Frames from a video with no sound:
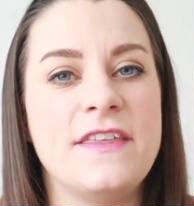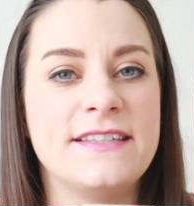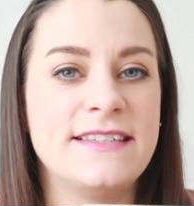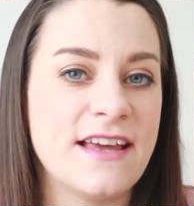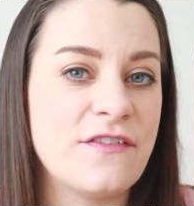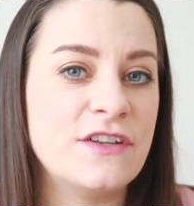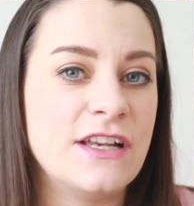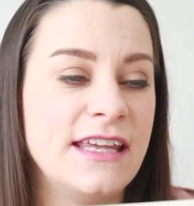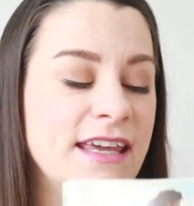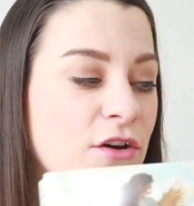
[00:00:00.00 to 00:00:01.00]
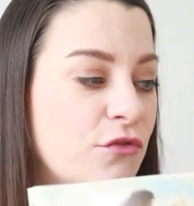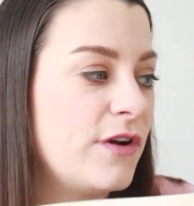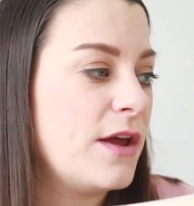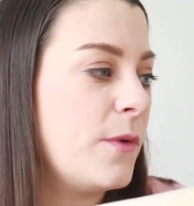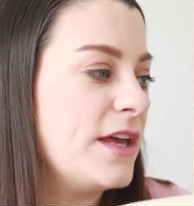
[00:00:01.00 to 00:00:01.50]
this is definitely a
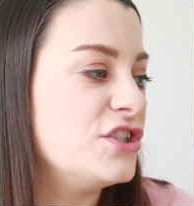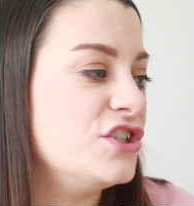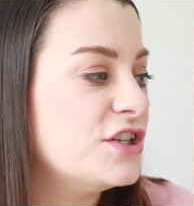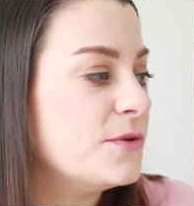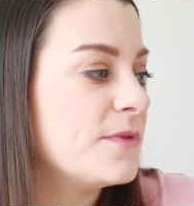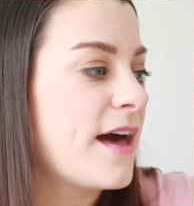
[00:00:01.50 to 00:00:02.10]
great way to do